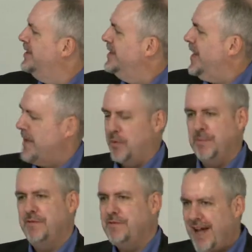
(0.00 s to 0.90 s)
And they will
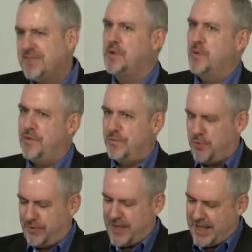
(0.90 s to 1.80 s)
be facile
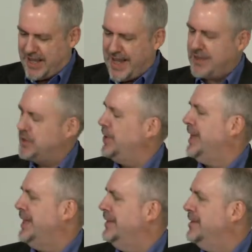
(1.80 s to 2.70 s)
with
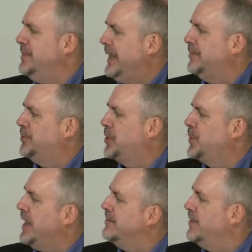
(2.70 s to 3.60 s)
actually being able to
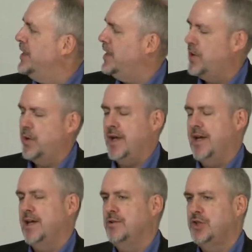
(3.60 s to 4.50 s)
create video
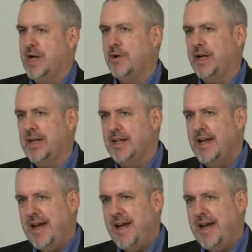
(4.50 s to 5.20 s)
and sharing it.